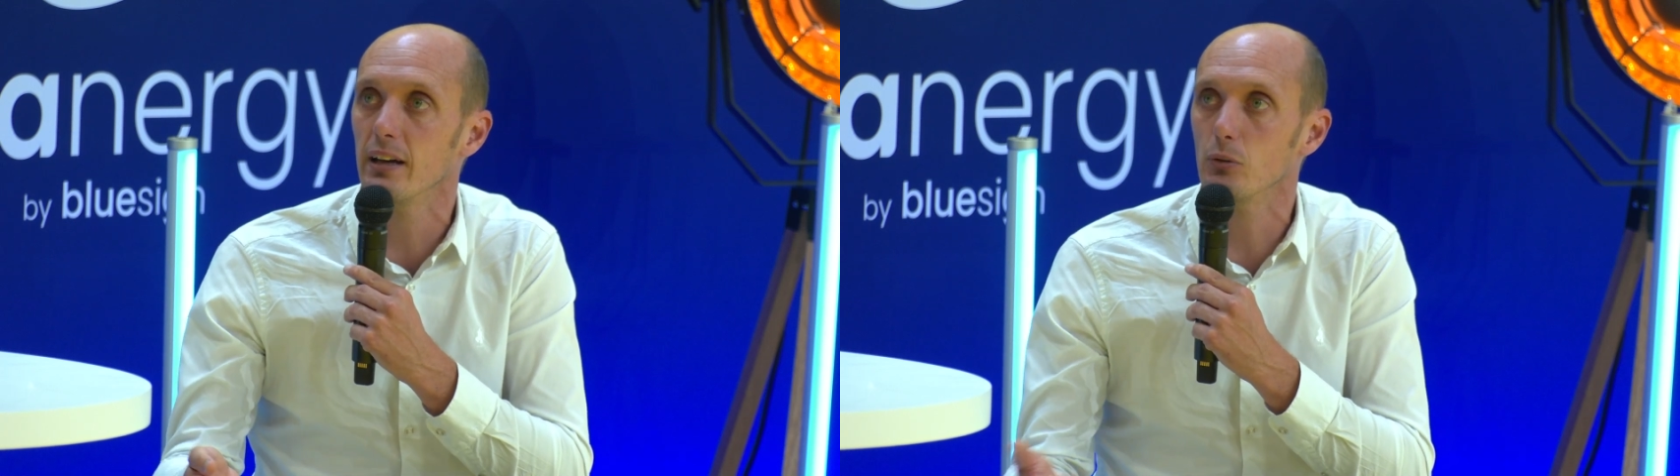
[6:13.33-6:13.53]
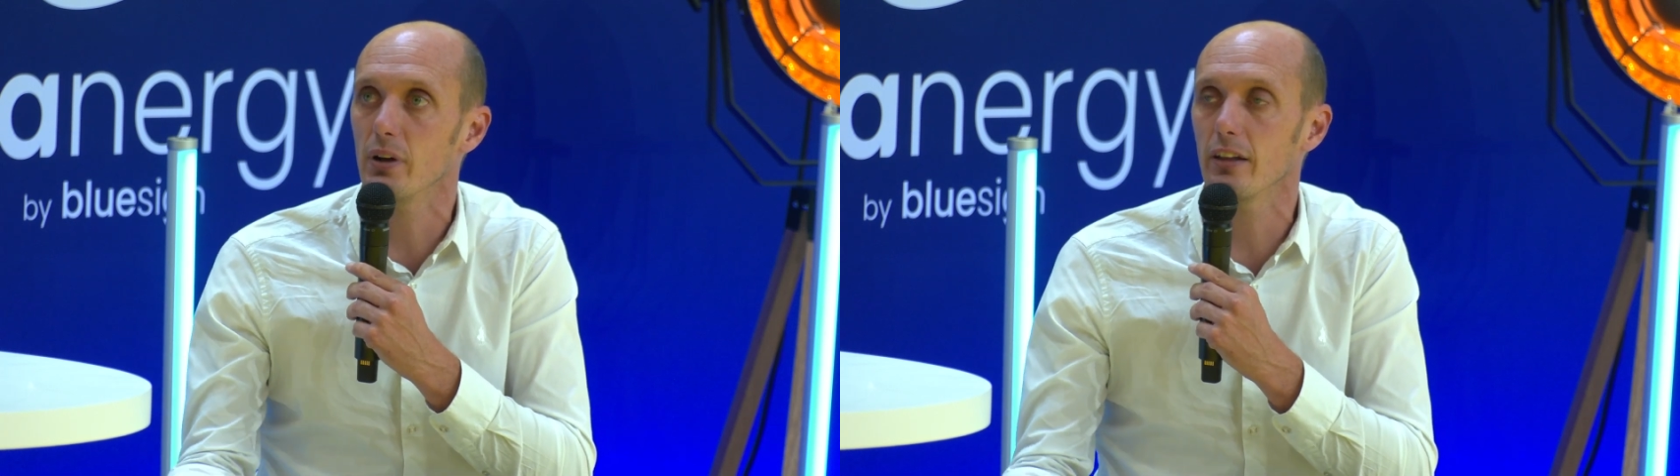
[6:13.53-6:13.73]

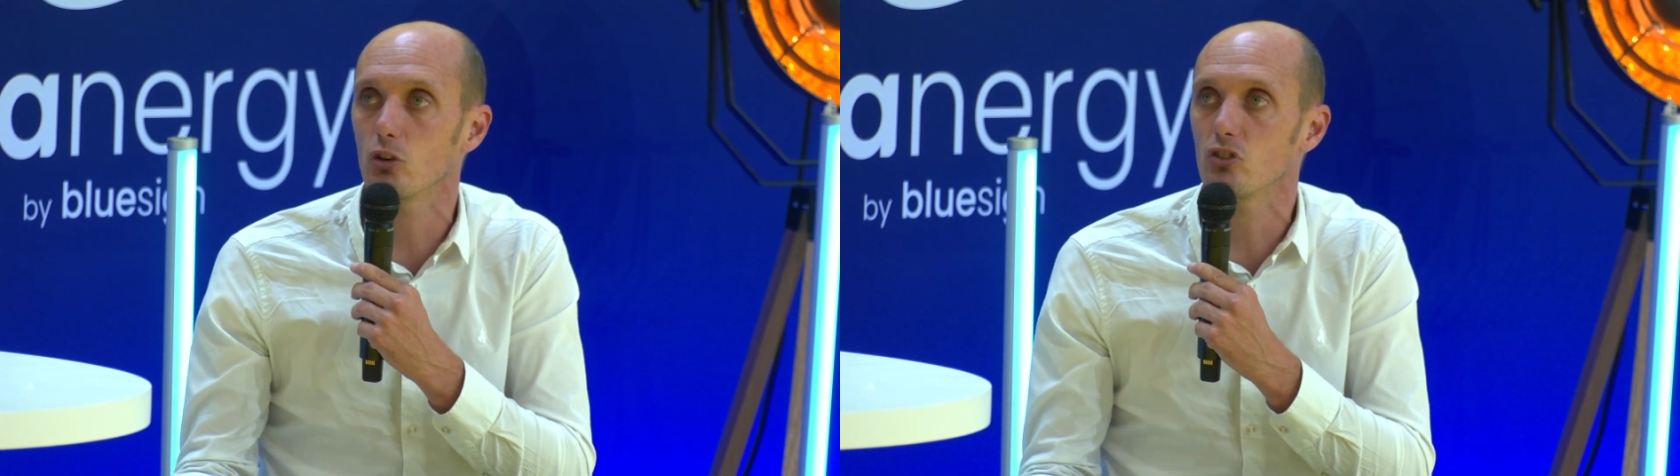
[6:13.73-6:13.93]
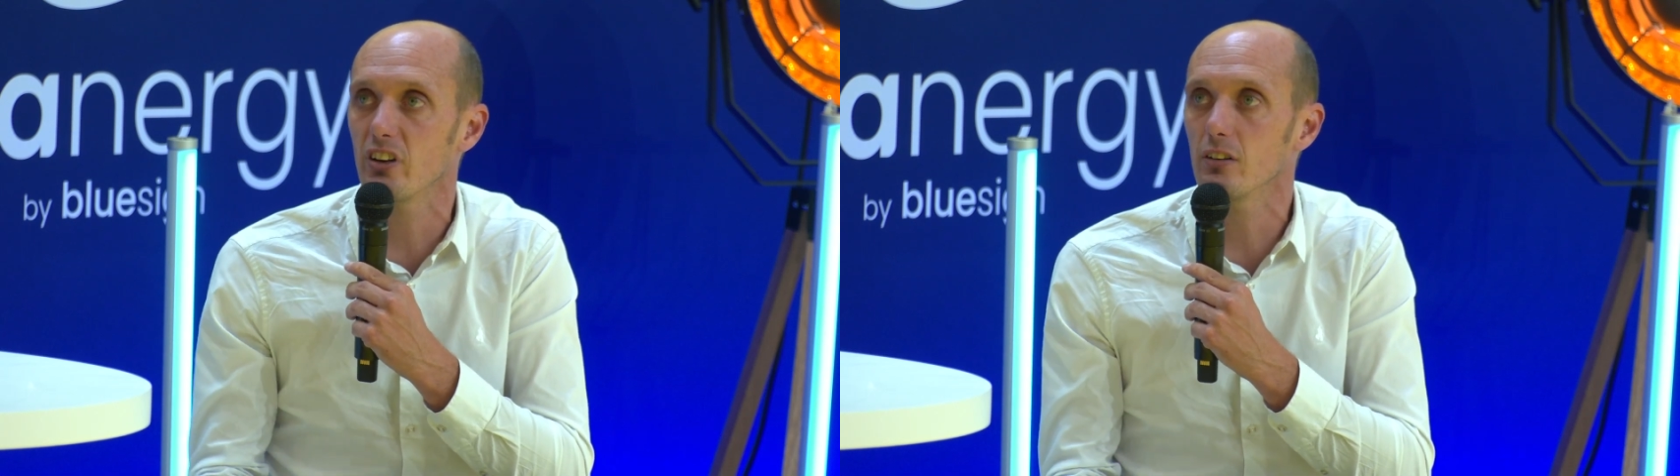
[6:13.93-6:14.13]
And we
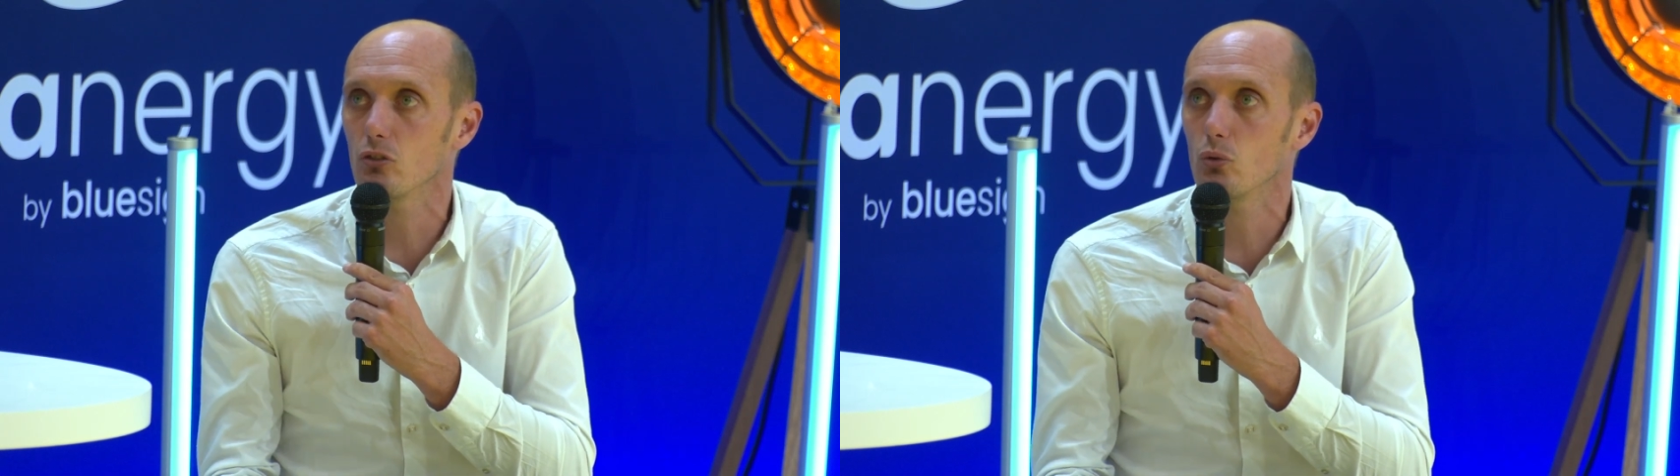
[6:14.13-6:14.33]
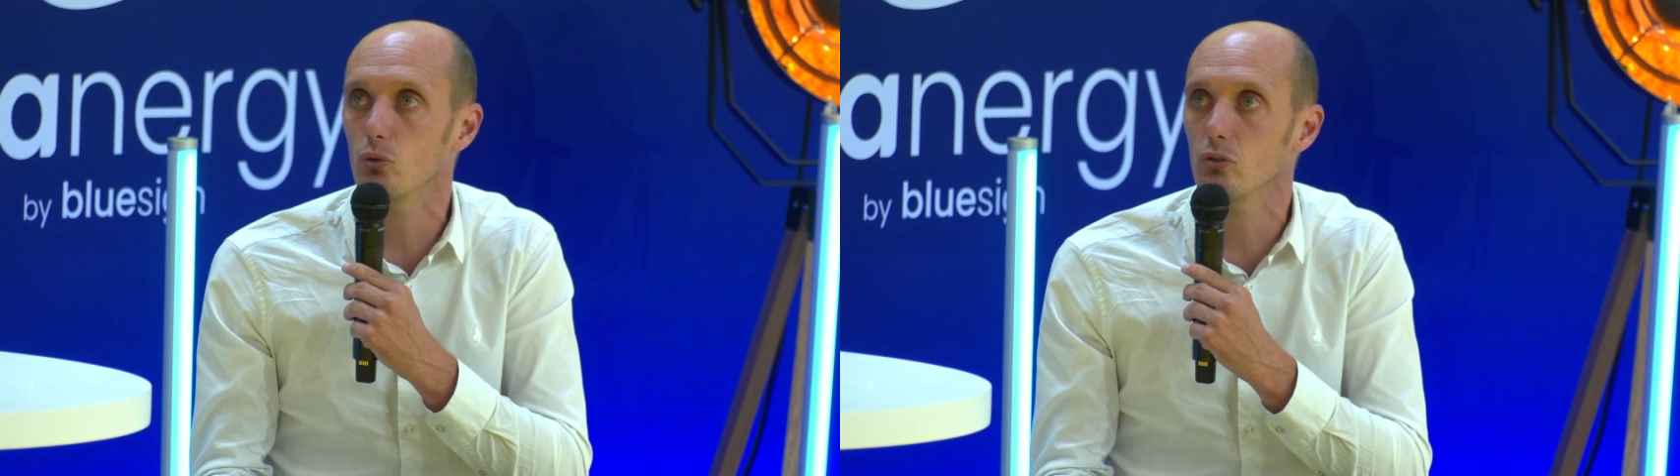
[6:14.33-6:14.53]
had the
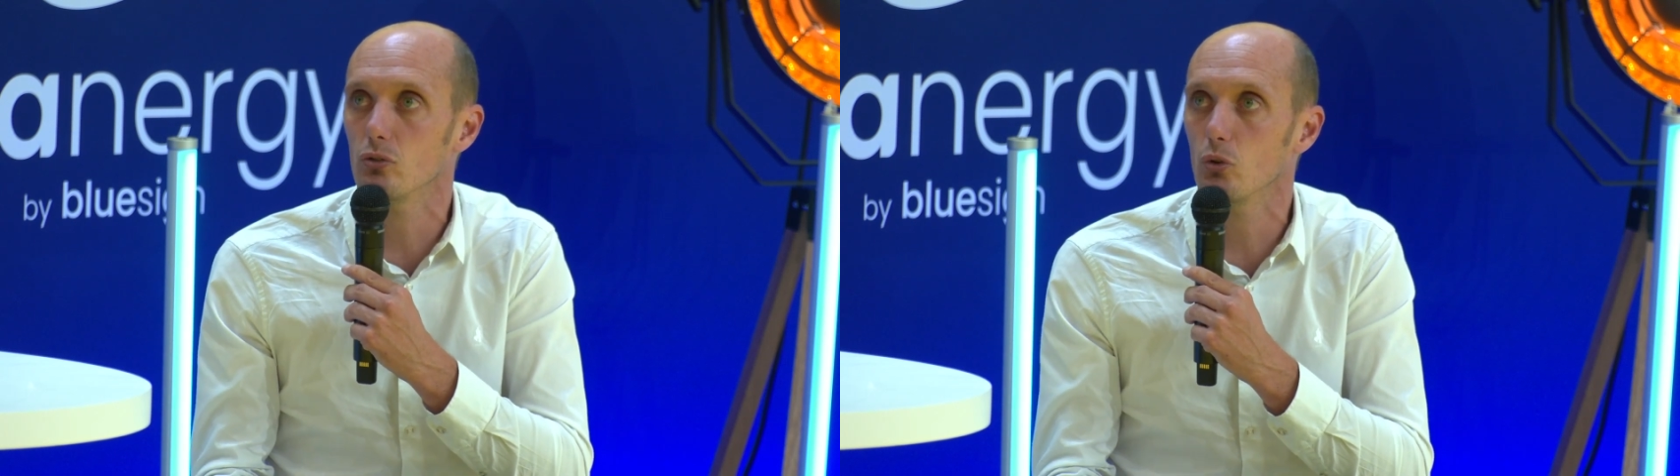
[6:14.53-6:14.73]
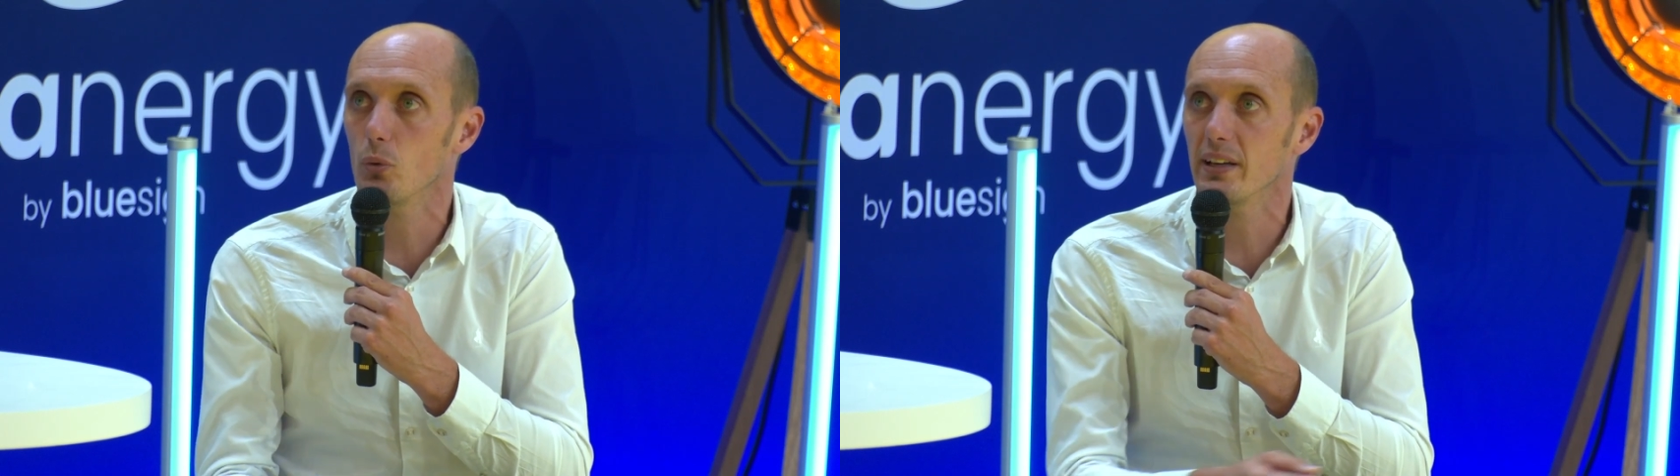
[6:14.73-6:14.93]
chance to